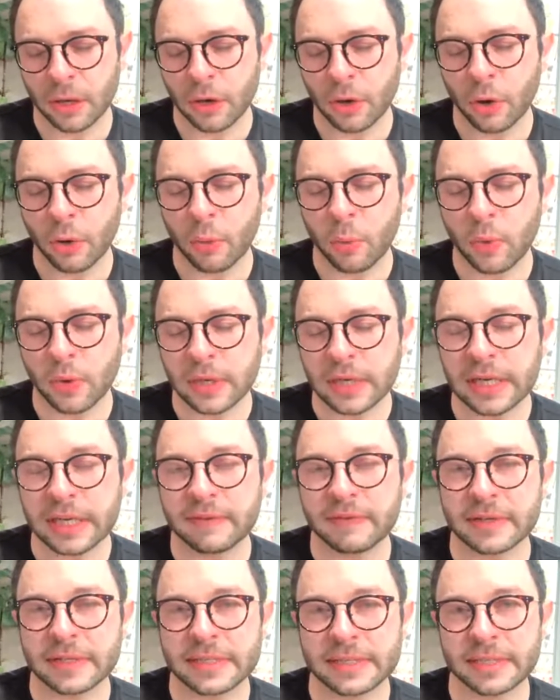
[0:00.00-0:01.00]
who wouldn't
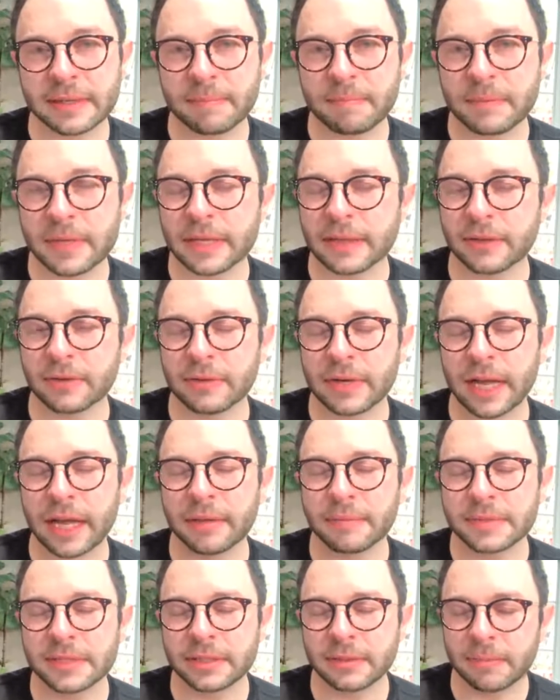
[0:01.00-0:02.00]
even submit their
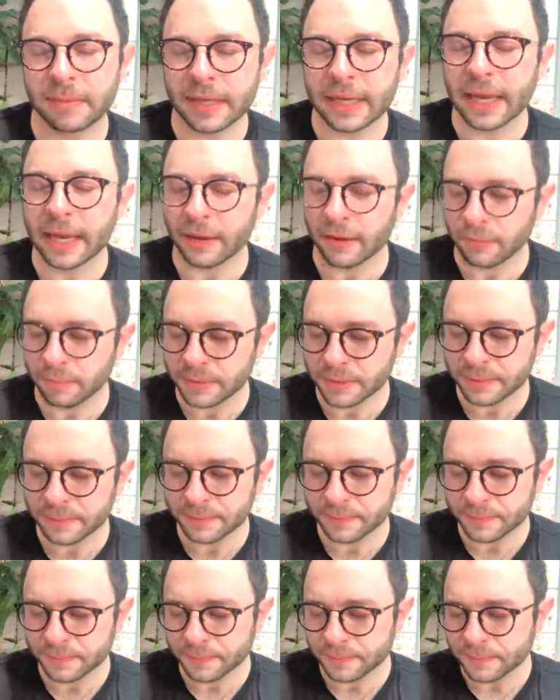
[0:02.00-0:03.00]
names to be helped.